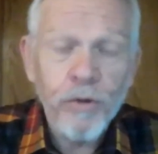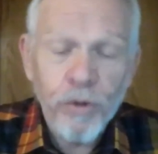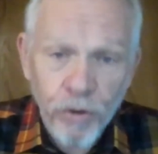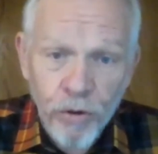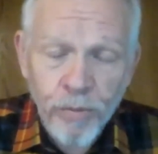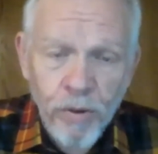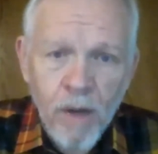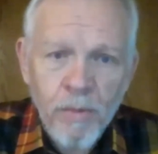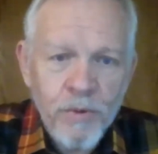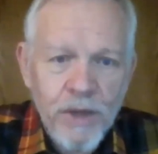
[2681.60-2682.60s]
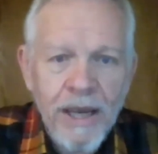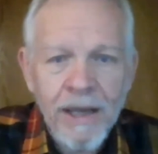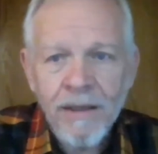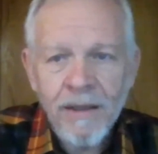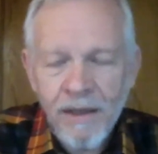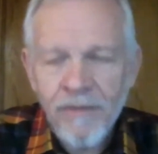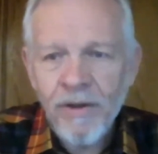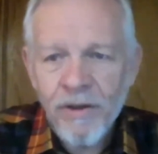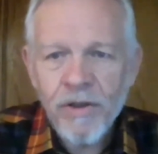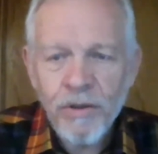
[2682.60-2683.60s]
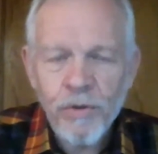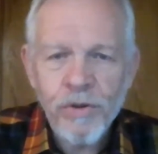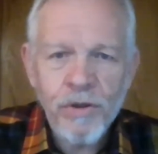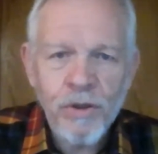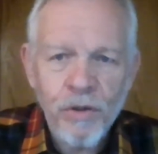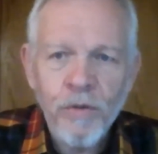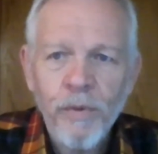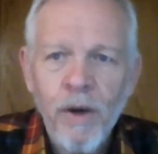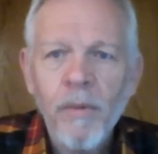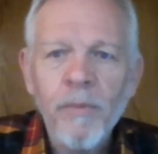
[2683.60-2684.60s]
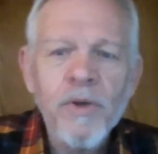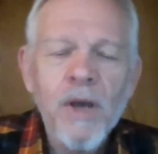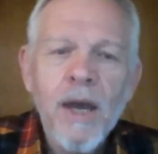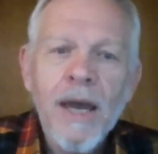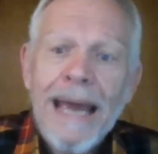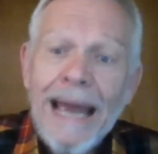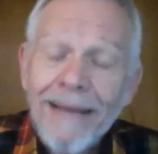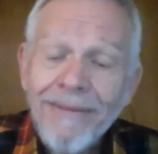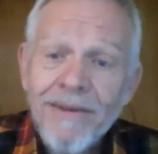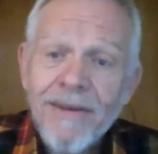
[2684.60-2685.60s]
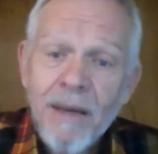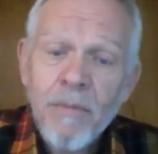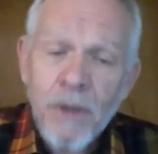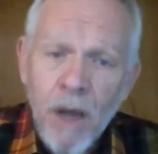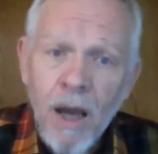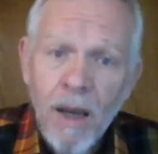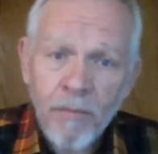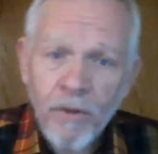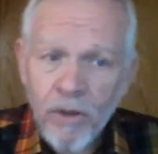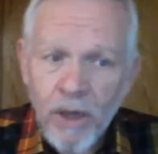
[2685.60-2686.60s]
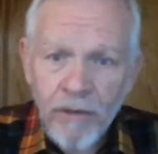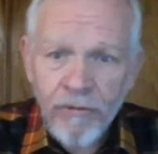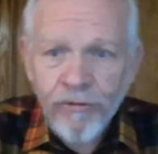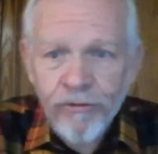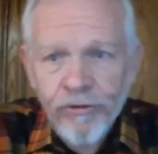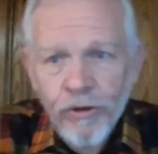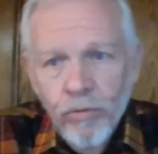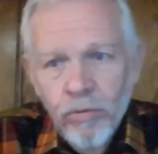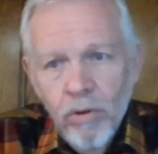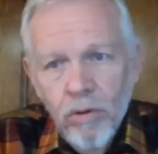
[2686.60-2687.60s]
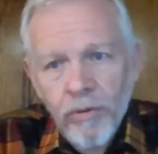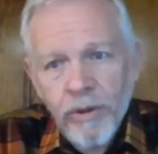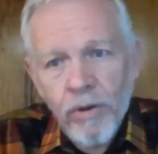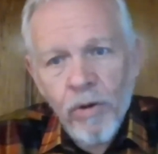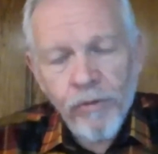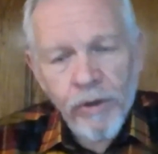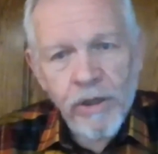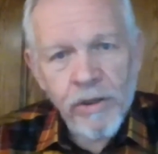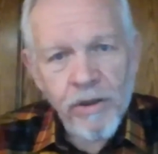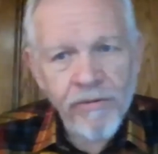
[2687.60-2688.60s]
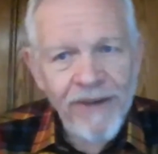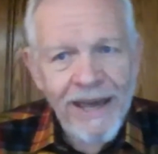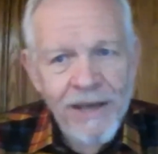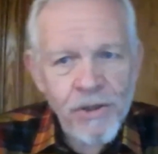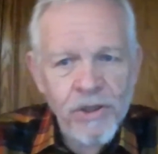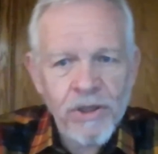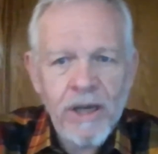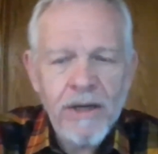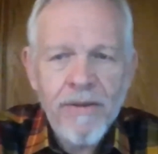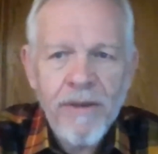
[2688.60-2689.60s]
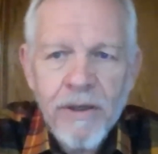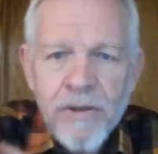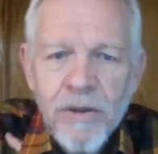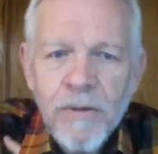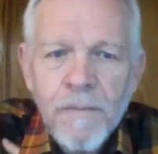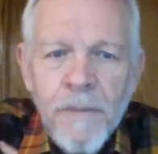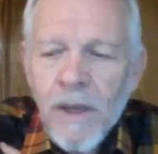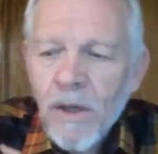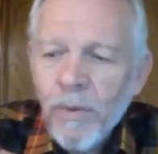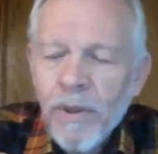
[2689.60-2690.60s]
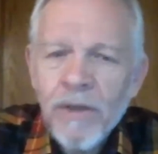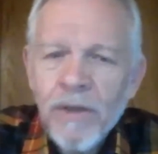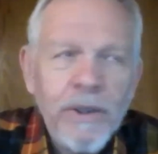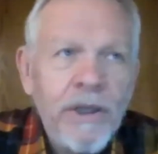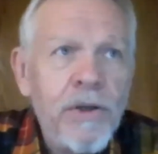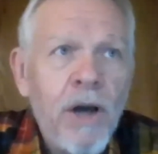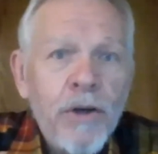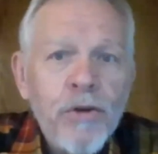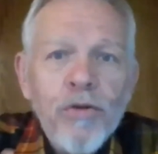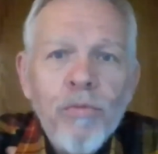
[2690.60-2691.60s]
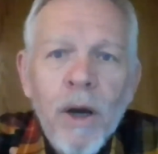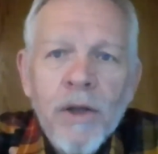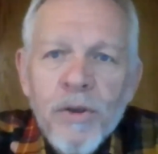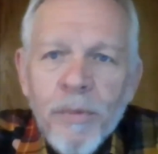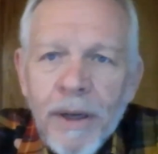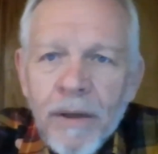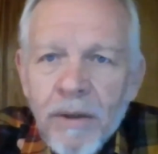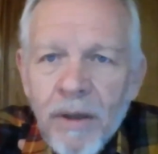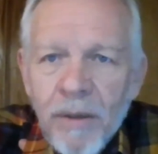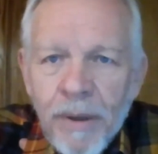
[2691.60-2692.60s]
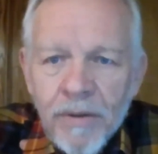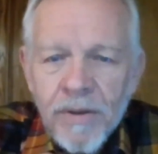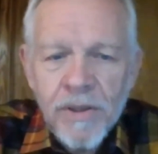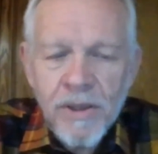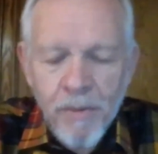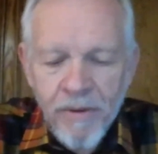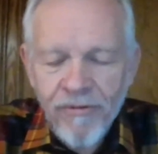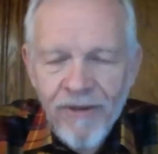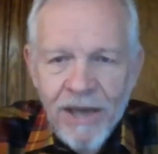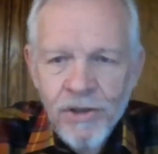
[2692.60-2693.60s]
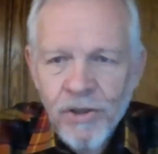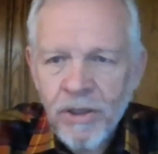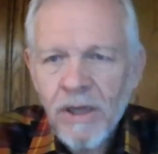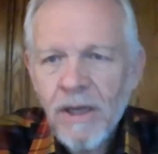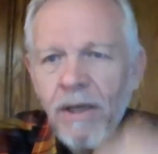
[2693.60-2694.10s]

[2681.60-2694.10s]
new problems, and even solutions to new problems, at the same time kind of growing over into the fashion side of things. And we didn't really talk too much about some of the fashion